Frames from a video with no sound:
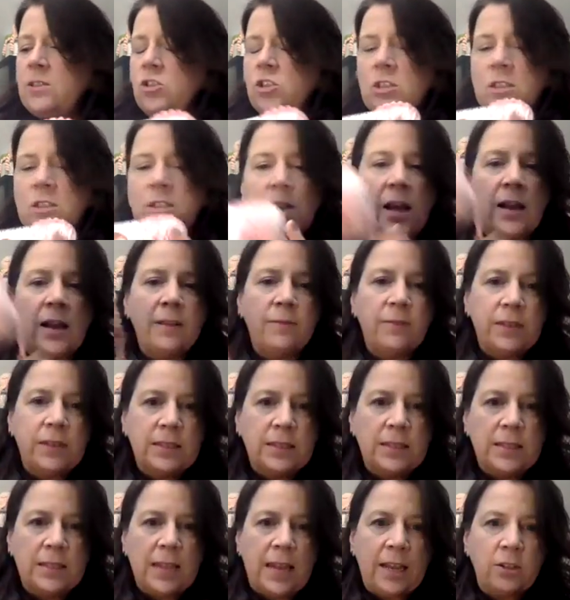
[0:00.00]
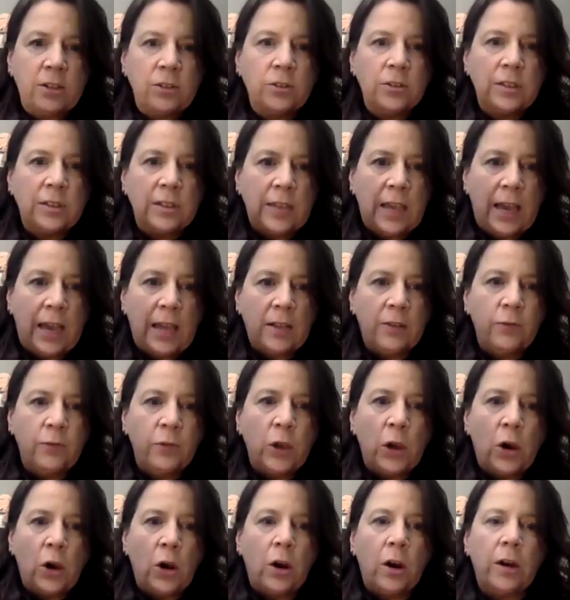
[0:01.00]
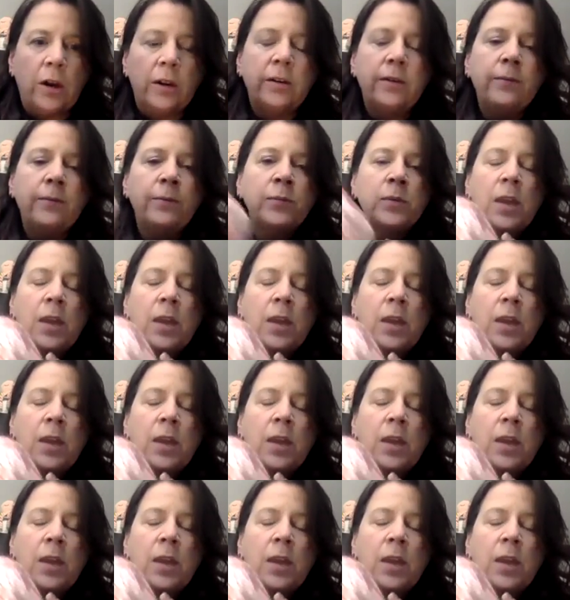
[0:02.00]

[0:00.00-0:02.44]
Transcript: is just kind of a standard skein of yarn,